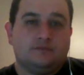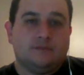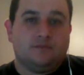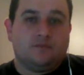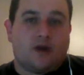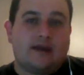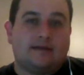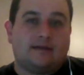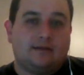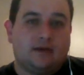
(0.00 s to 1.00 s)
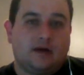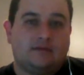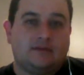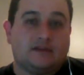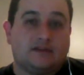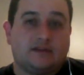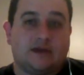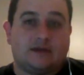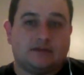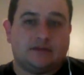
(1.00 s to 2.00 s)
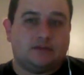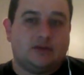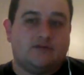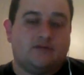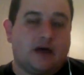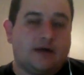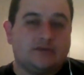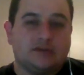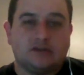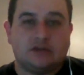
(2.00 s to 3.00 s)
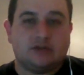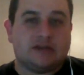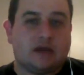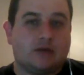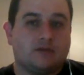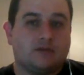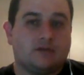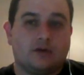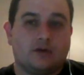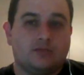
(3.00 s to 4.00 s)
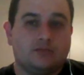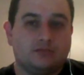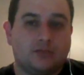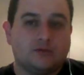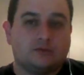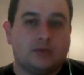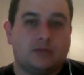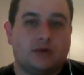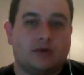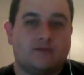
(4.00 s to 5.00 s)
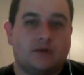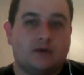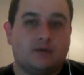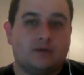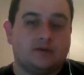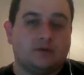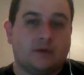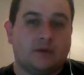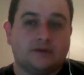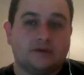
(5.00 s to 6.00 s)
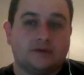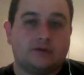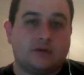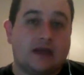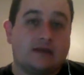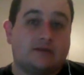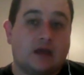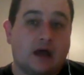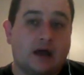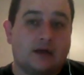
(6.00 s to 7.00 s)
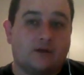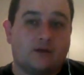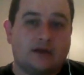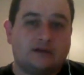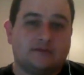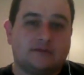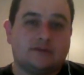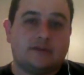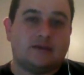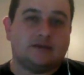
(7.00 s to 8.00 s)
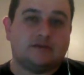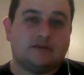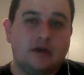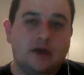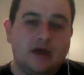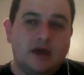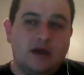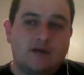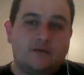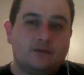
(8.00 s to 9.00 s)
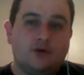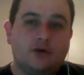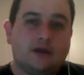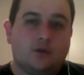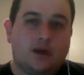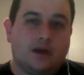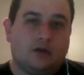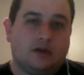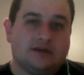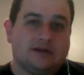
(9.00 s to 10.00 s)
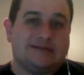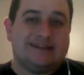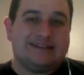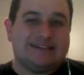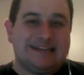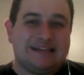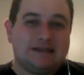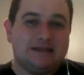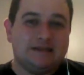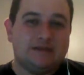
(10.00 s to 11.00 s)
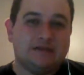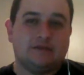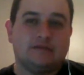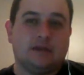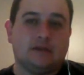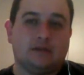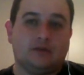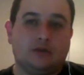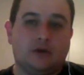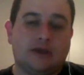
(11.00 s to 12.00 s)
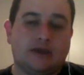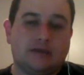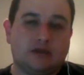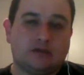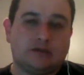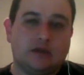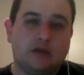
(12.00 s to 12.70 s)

rate of success. And you're 5-6 years down the road, most people have failed. This weight loss surgery has higher rates of success. So if you look at weight loss as a disease and you look at these